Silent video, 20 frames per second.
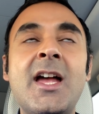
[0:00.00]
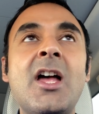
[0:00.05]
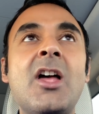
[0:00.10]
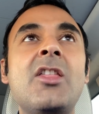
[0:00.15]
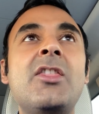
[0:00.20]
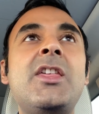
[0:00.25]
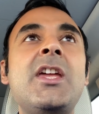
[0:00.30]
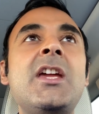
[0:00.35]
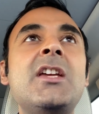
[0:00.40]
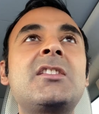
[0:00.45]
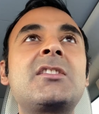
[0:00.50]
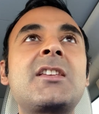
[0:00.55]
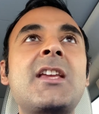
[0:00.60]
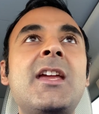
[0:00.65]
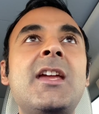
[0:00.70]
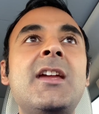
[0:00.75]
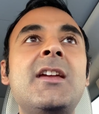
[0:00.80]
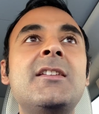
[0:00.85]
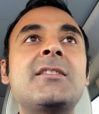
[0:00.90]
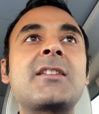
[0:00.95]
This
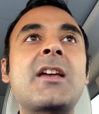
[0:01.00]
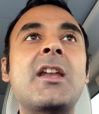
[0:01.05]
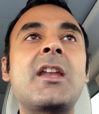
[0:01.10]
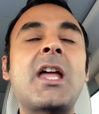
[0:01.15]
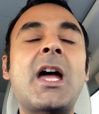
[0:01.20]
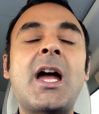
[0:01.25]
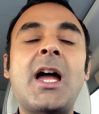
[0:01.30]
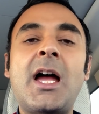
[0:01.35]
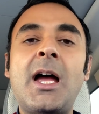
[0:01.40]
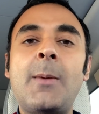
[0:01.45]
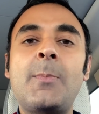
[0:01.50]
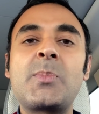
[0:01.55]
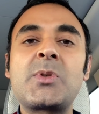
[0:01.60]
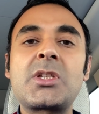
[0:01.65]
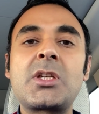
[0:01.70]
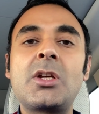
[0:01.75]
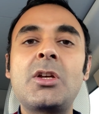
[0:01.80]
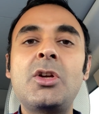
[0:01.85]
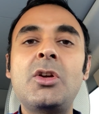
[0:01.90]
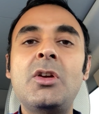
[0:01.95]
is an
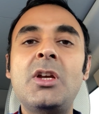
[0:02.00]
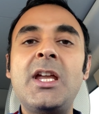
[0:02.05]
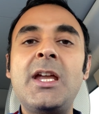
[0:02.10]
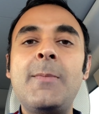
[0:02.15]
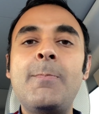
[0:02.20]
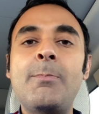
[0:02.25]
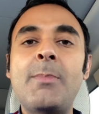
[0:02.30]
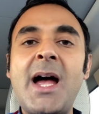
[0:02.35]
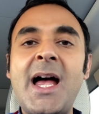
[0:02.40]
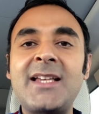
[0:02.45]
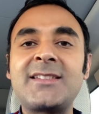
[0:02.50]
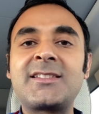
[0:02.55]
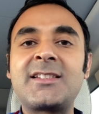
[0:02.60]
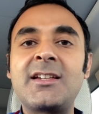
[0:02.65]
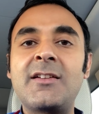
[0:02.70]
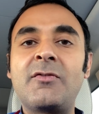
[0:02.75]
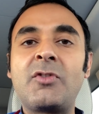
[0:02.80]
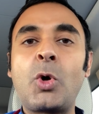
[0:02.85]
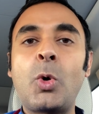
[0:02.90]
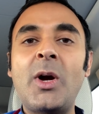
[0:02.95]
absolutely
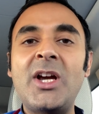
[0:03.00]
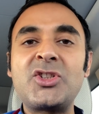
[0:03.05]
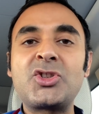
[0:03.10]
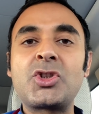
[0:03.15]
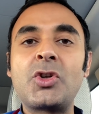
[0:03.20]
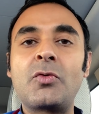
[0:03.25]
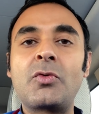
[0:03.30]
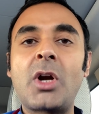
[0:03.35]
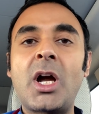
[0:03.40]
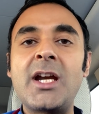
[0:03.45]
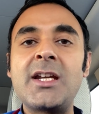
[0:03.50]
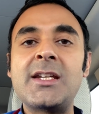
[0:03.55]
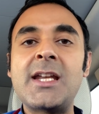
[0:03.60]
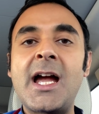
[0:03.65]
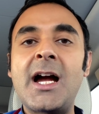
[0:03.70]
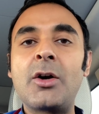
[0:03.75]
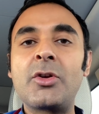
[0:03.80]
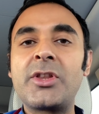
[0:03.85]
massive question right now.